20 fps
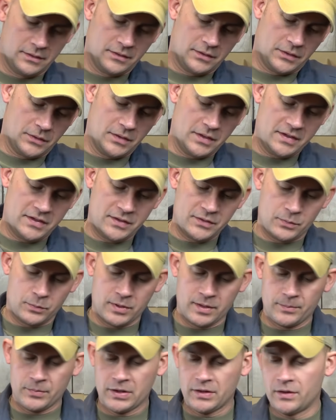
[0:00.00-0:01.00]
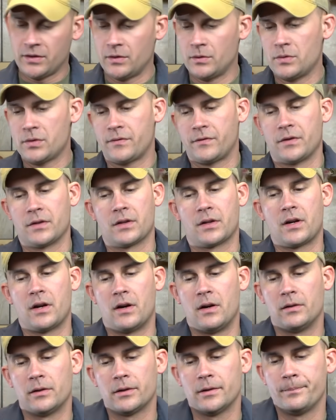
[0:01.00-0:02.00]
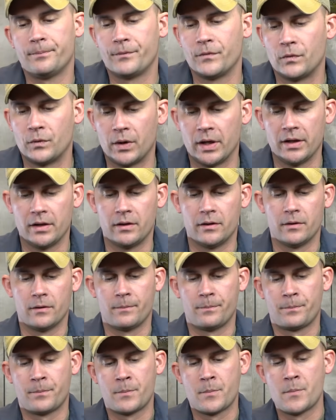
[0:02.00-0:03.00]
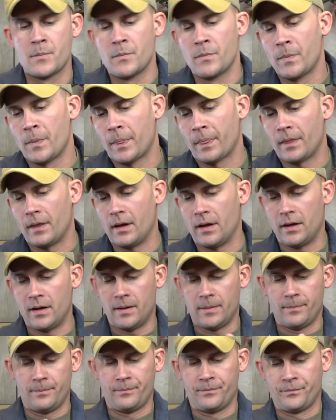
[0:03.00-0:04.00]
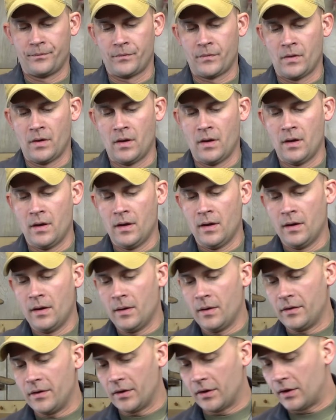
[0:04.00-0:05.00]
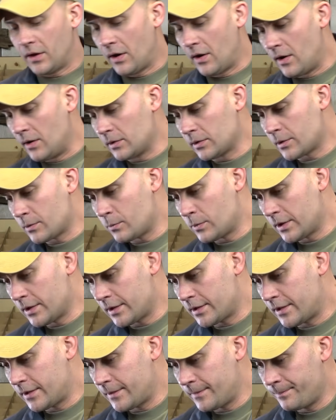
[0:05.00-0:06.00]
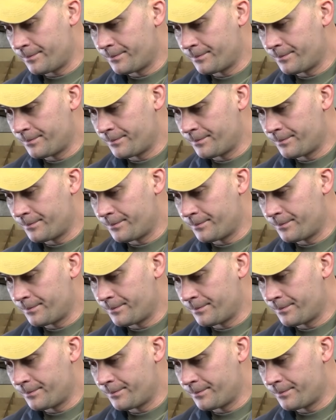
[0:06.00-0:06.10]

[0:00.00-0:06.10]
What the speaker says: So this is what I'm going to use for the collar right here. The collar work